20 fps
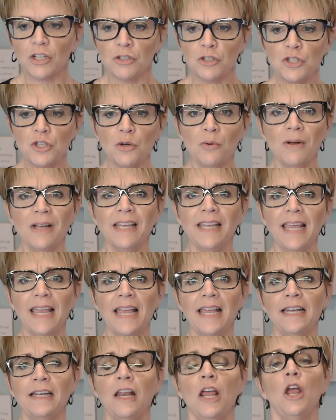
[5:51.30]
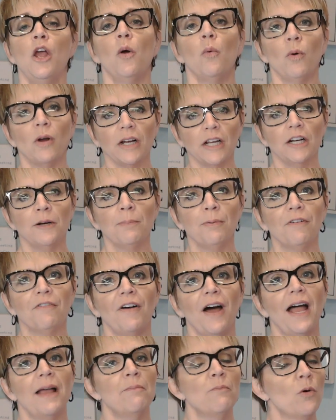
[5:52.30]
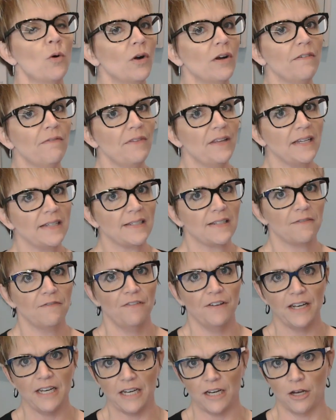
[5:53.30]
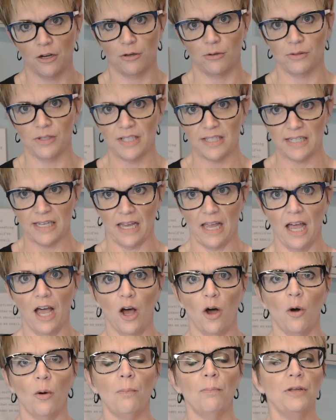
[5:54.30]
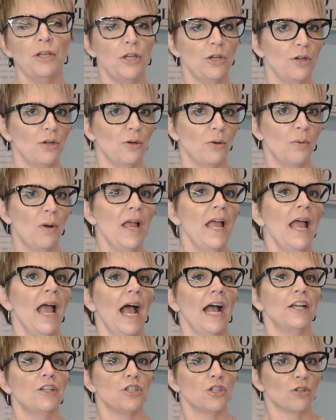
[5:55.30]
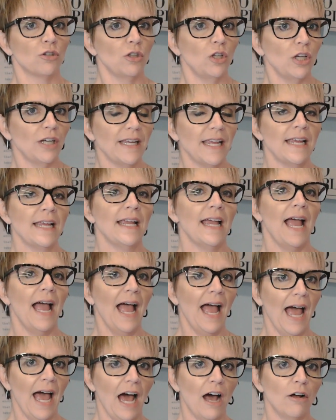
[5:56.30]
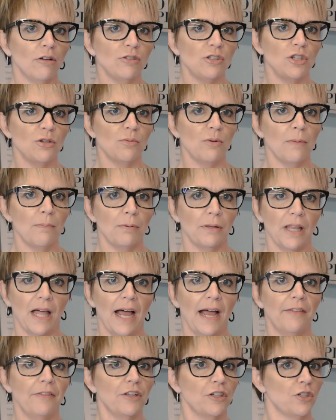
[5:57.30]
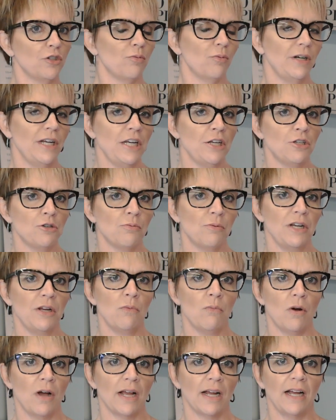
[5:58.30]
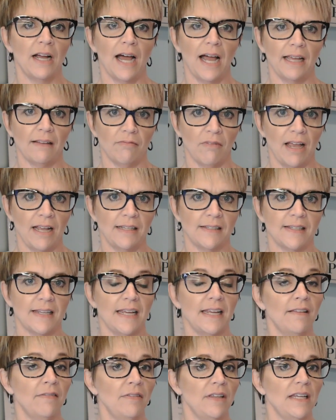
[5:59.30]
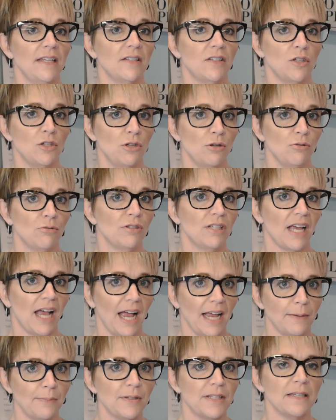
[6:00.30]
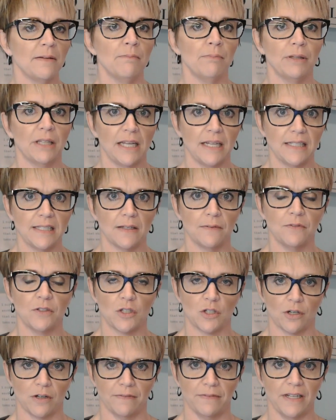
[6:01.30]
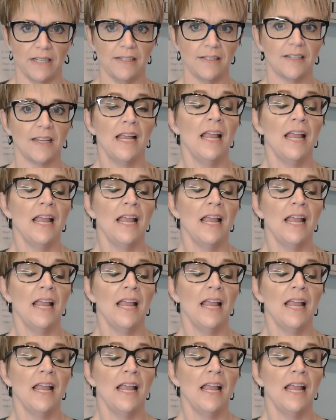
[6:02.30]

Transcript: So again, we're going to provide more of these videos to help you as you're looking at how to apply the 2021 guidelines in these new types and place of service.